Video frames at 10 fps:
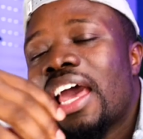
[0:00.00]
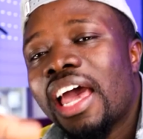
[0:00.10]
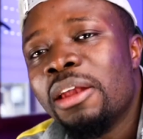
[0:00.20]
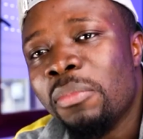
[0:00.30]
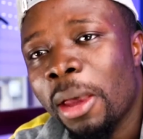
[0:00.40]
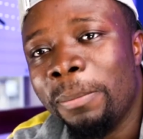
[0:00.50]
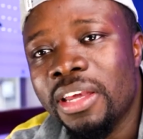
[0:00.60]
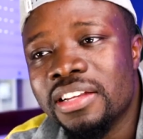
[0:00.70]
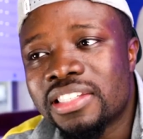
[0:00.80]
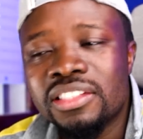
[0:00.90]
And
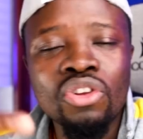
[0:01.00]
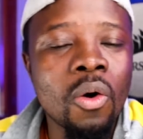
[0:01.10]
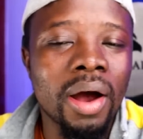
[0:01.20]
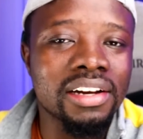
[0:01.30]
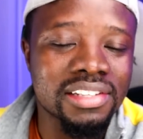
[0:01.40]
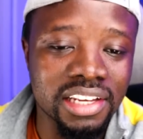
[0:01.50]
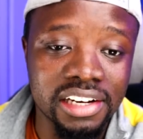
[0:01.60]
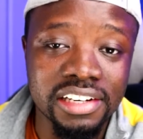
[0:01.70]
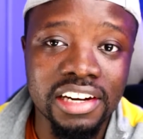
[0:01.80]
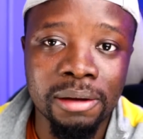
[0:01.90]
maybe no one is
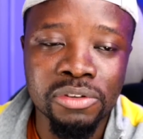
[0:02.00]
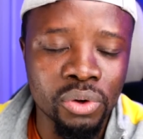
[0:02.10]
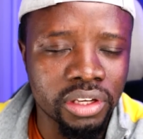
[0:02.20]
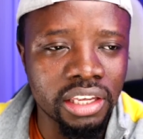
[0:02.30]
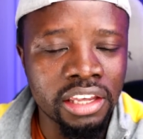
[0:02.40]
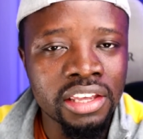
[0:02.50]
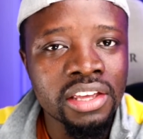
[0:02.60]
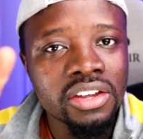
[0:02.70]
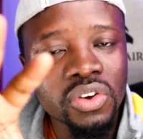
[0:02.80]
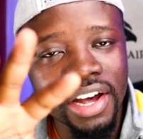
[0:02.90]
telling them, say, okay,
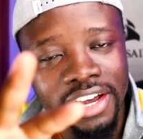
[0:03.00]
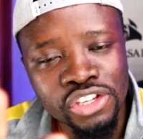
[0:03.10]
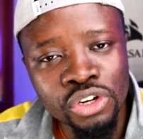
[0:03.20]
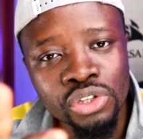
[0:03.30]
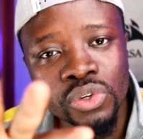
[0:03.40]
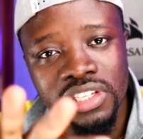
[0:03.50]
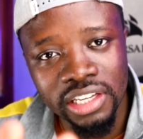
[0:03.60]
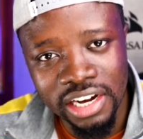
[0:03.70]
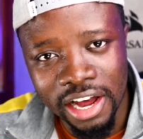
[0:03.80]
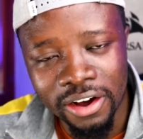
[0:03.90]
you guys need to
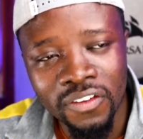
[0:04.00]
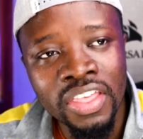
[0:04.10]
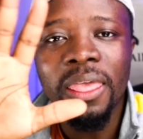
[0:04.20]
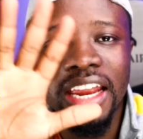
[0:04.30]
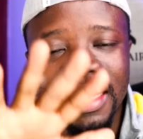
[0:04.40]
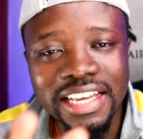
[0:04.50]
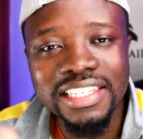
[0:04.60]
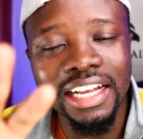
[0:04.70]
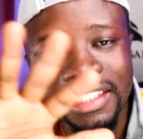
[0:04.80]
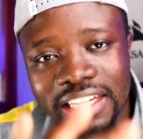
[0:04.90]
sit down. And there's
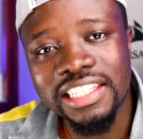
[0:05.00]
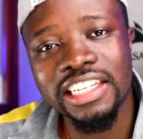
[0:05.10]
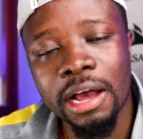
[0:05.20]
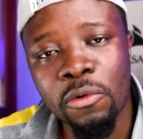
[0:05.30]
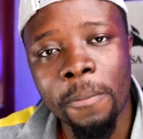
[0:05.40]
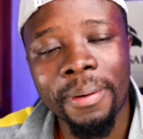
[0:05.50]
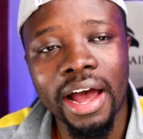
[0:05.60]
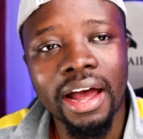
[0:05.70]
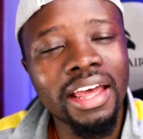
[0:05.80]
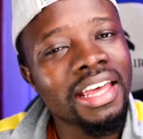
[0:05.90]
attention I'm on
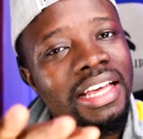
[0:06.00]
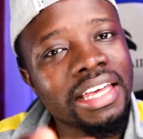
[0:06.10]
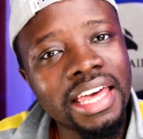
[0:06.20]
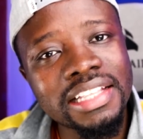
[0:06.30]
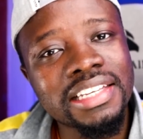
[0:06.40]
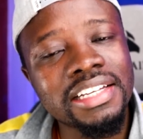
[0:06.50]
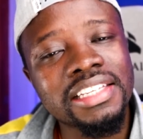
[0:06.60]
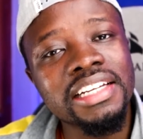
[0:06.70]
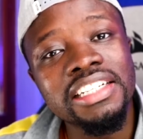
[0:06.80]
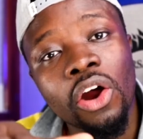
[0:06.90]
par. Get
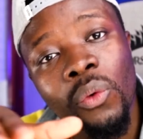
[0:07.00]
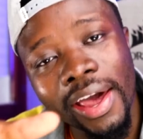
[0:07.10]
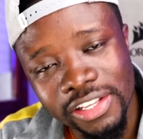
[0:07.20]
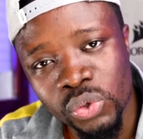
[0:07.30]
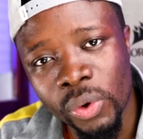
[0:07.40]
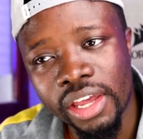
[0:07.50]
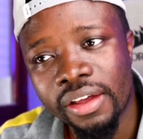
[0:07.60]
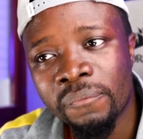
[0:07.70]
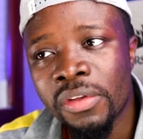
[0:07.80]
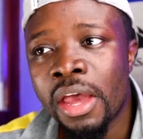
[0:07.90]
it the right
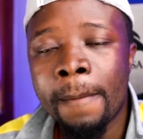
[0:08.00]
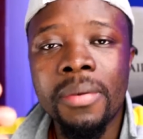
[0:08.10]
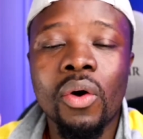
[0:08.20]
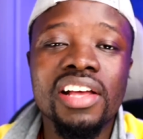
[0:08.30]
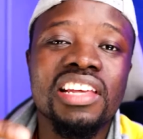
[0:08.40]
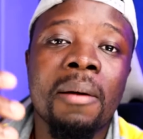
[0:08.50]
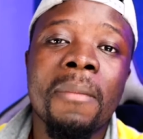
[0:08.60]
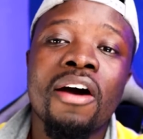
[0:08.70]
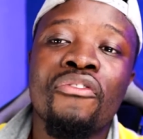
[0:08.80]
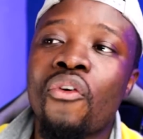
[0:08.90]
way. Because a
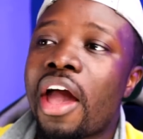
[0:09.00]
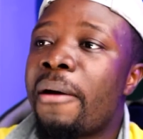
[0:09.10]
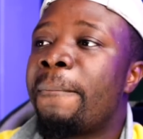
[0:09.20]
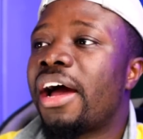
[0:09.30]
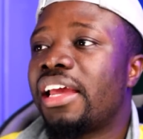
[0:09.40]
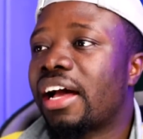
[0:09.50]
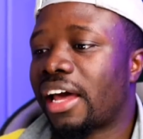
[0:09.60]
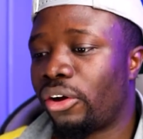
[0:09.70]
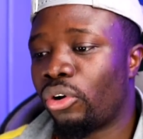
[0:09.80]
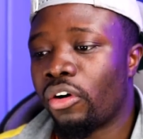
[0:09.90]
man for a buyer
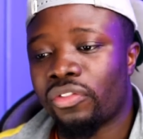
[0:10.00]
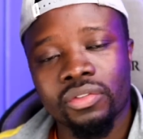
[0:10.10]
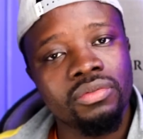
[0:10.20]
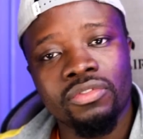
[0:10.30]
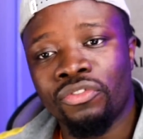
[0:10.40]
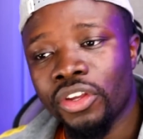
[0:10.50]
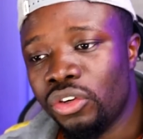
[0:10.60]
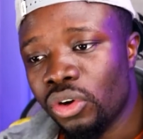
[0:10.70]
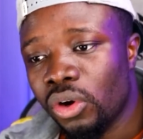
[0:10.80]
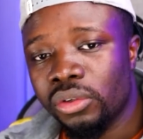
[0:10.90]
kind of
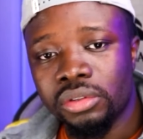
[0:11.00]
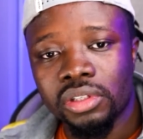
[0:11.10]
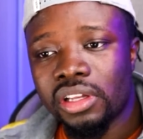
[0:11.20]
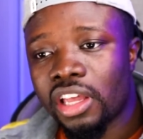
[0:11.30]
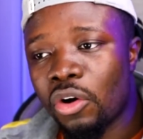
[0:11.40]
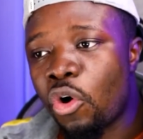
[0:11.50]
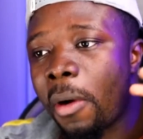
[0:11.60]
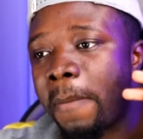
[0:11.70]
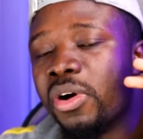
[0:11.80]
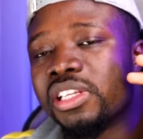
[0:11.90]
video, a
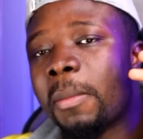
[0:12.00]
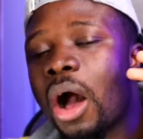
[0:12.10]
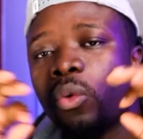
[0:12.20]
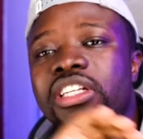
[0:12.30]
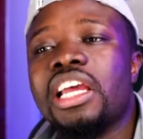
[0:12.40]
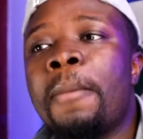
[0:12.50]
woman goes about could they